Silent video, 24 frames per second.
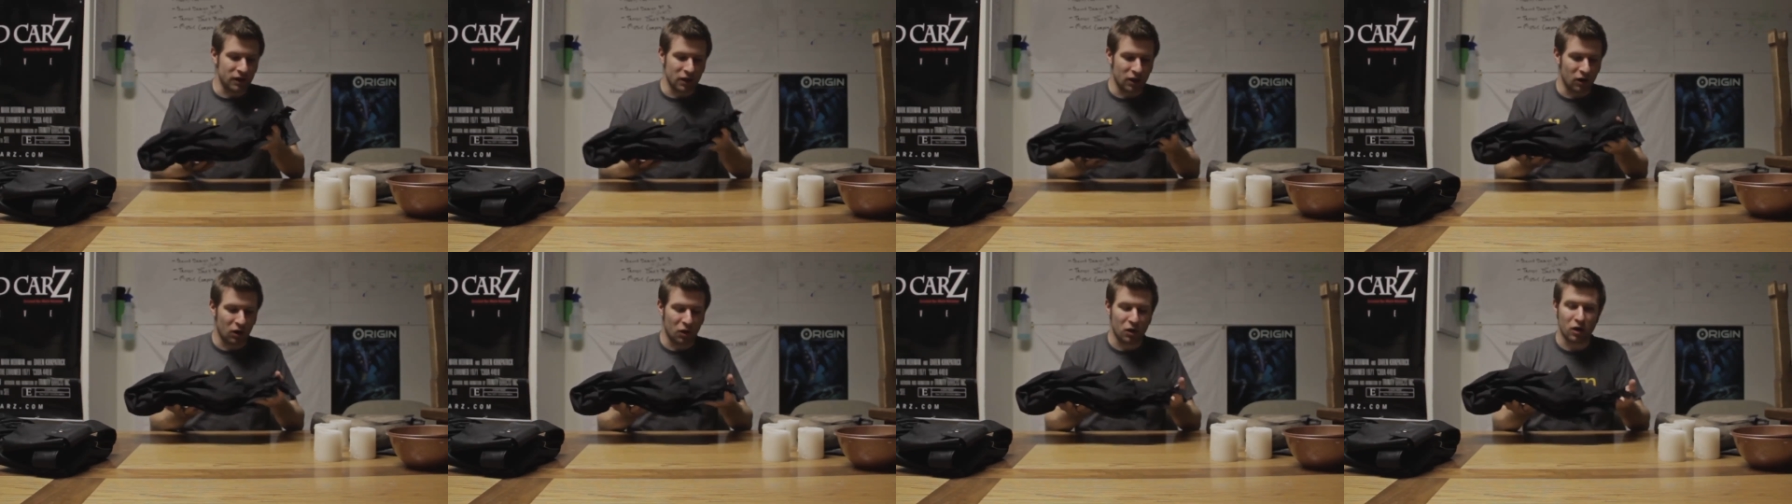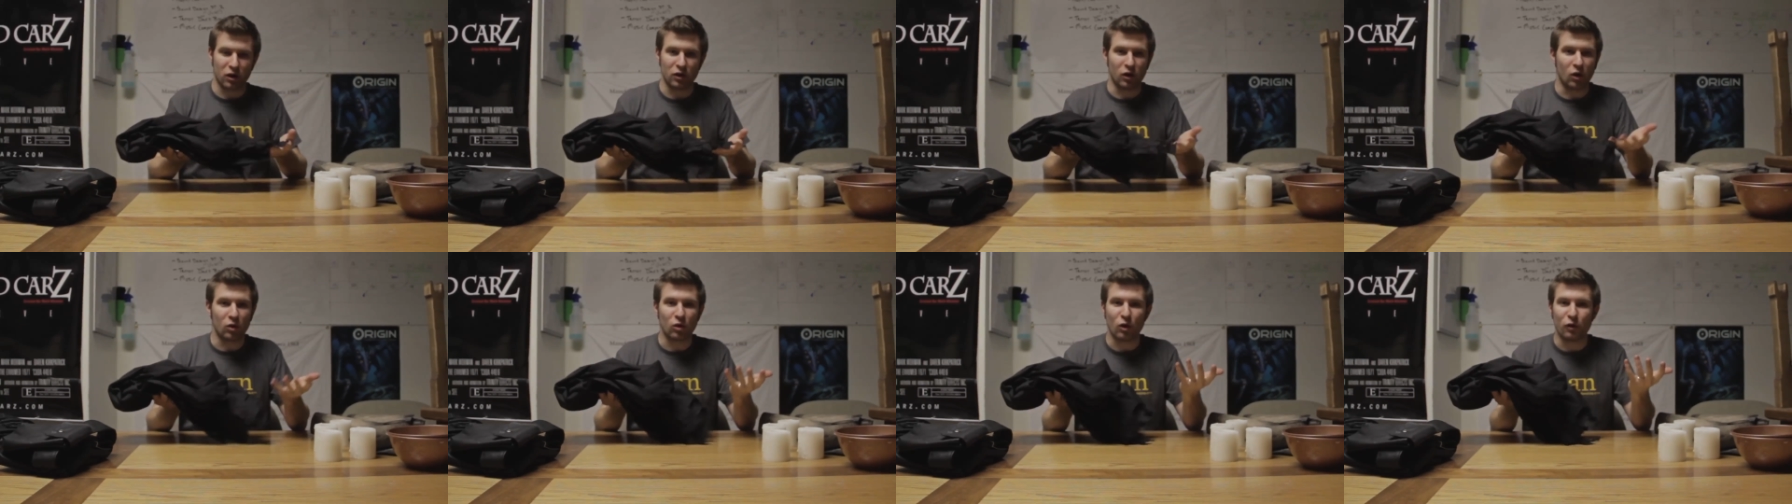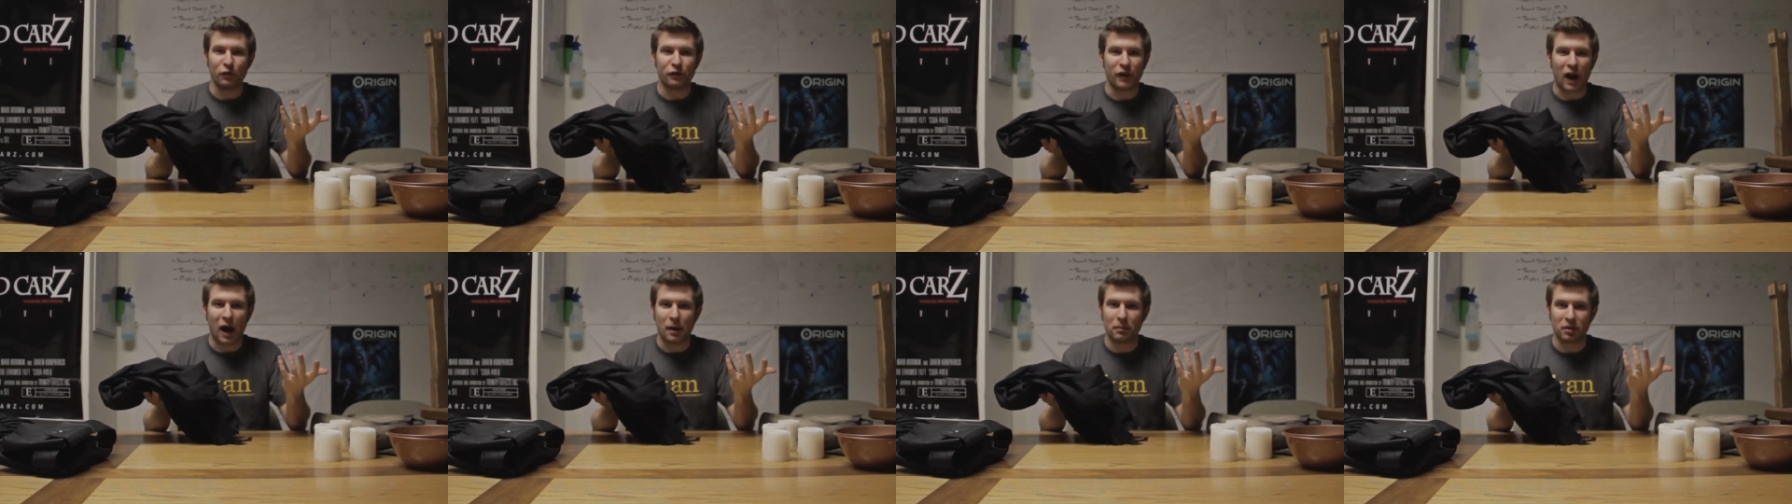our local
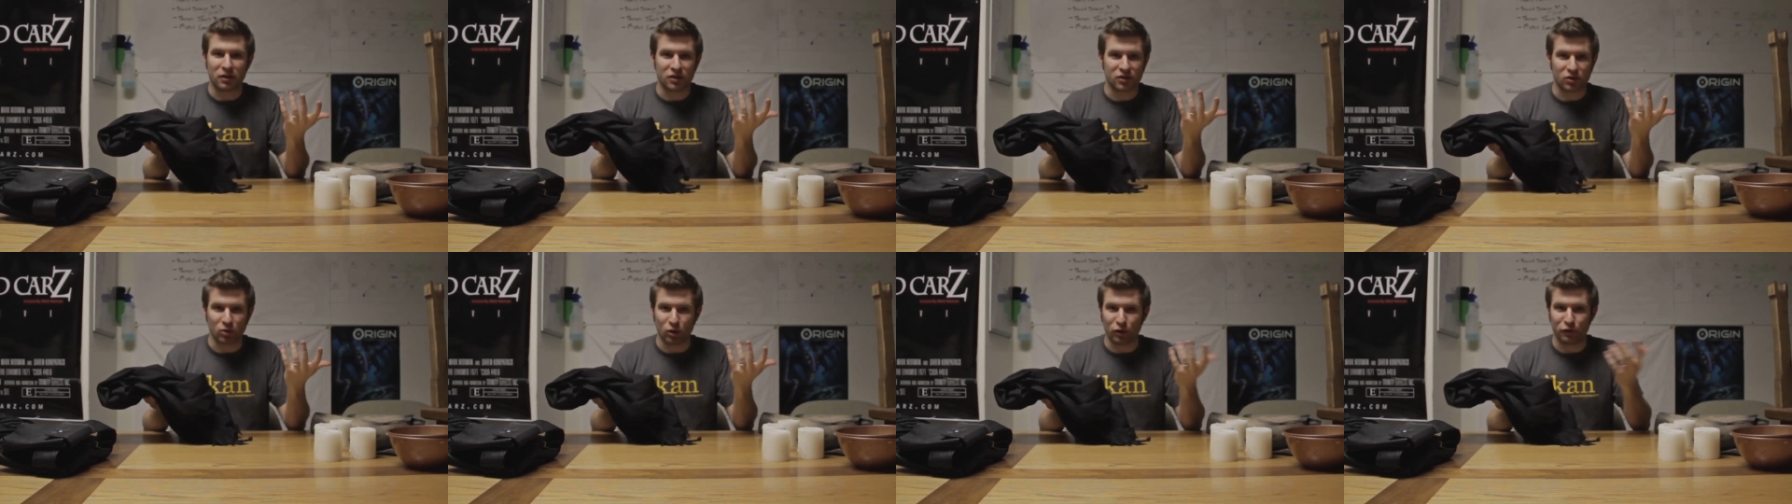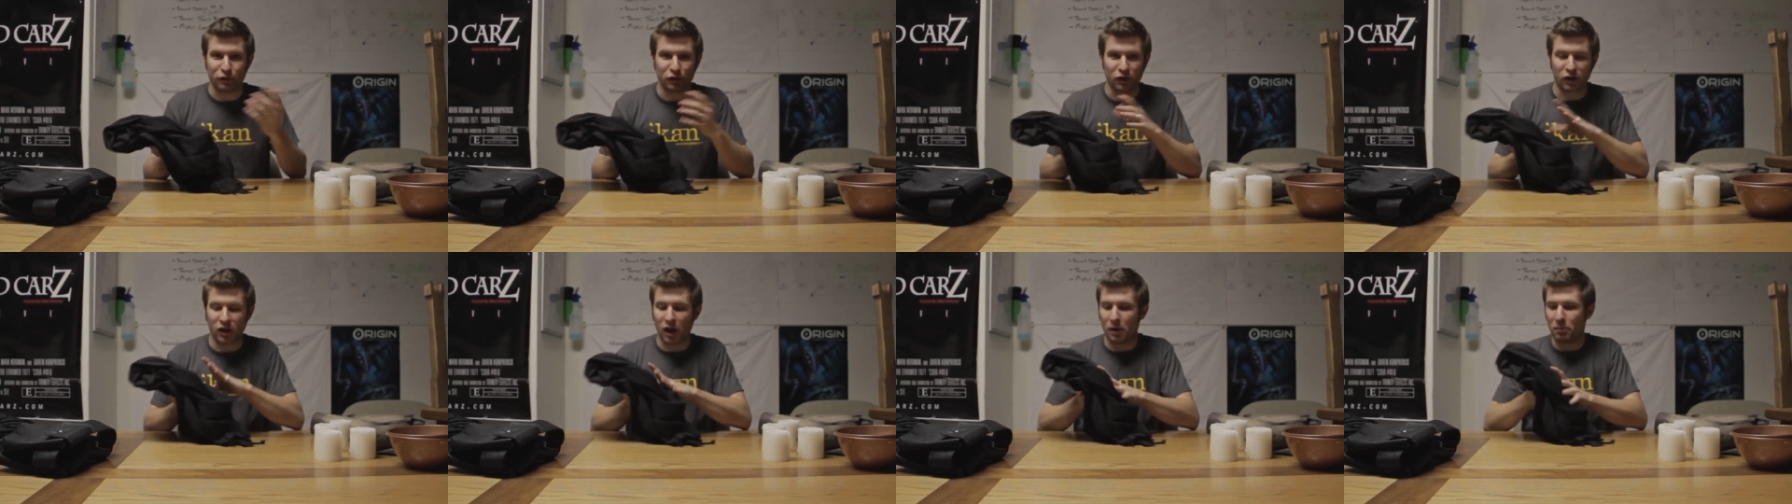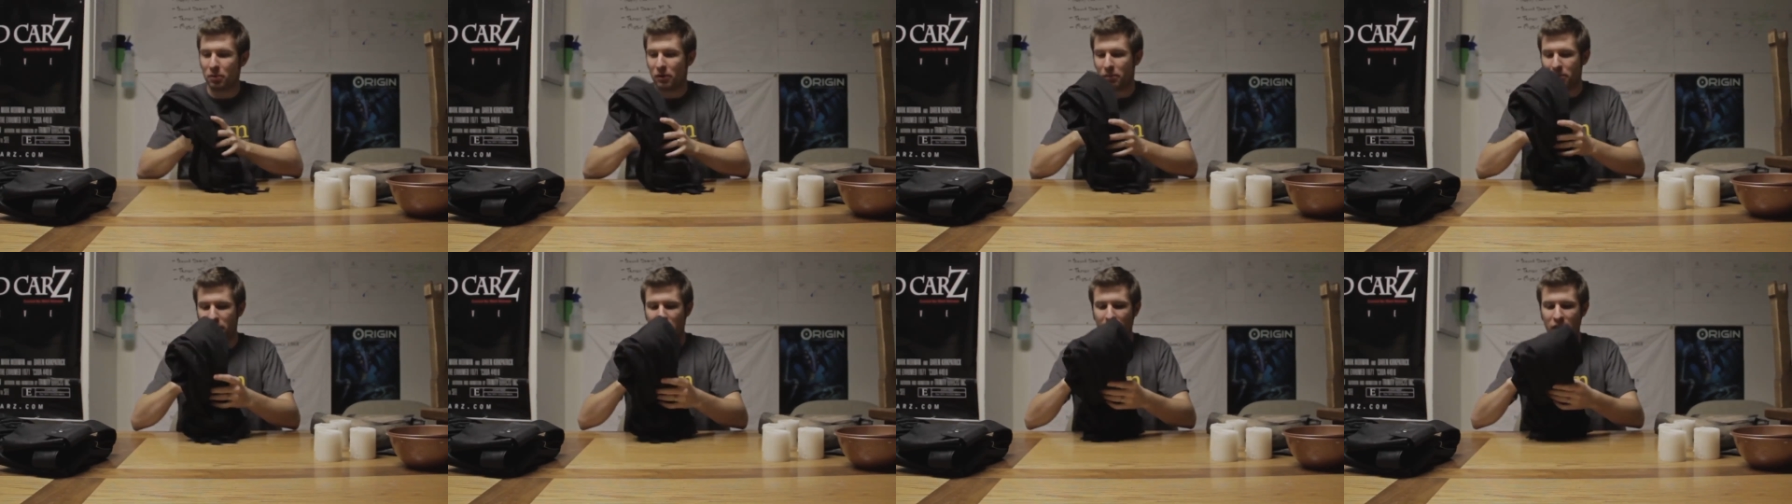fabric store for a
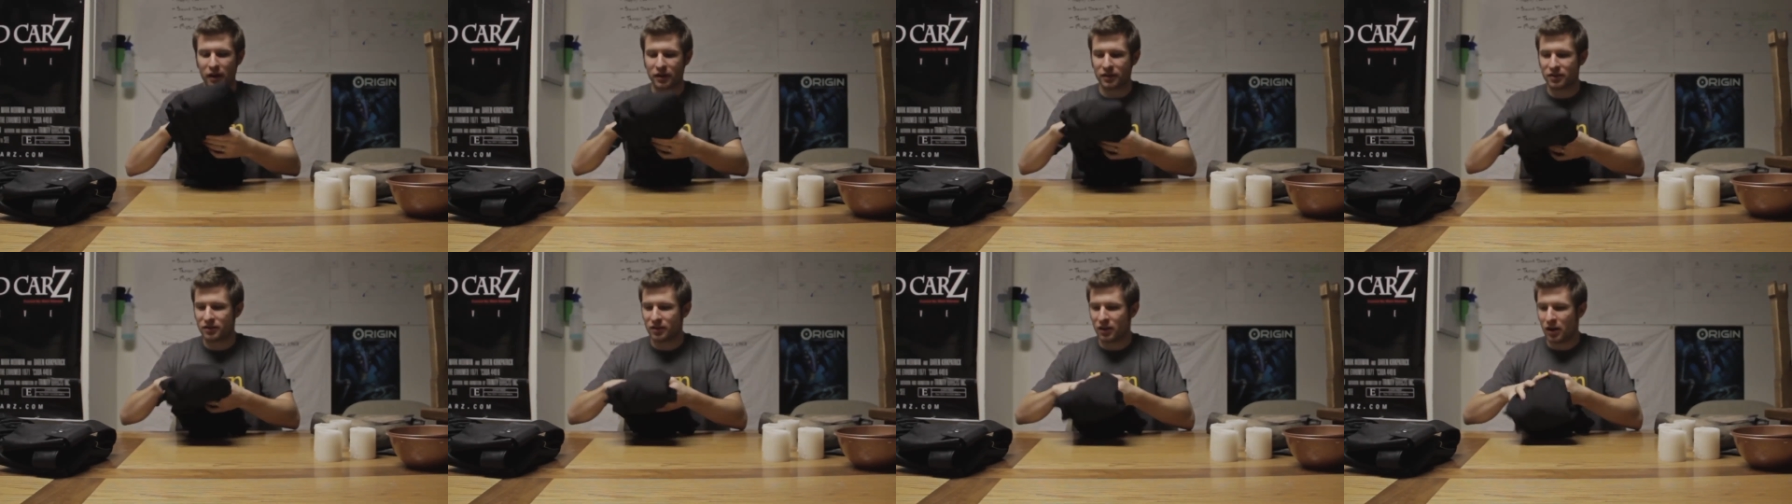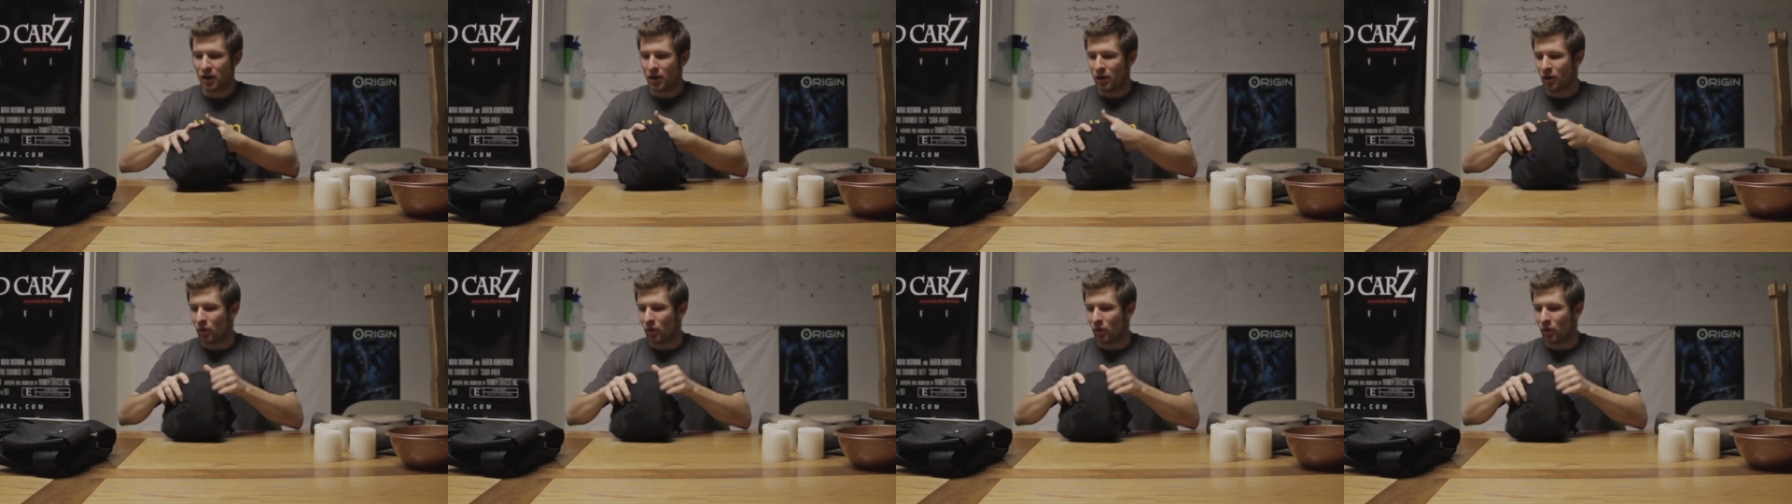couple bucks,